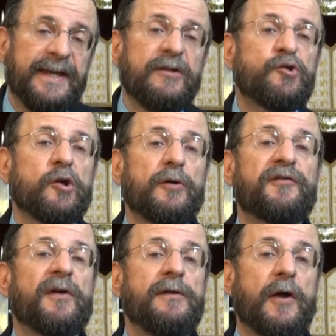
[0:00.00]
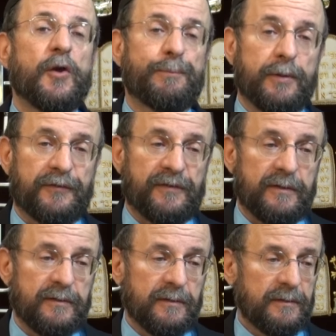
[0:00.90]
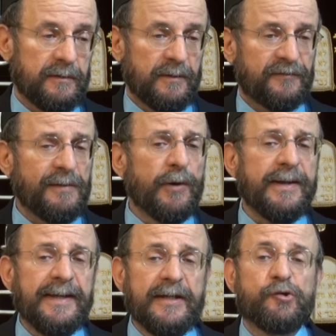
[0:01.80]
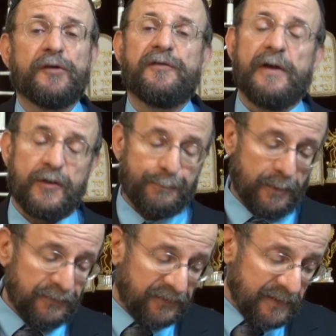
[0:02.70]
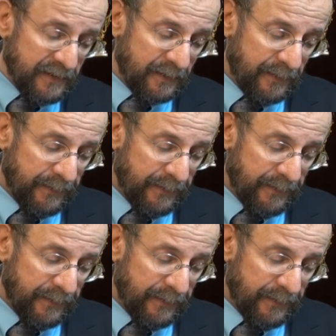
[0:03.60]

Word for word: injures another person. Someone injures another person,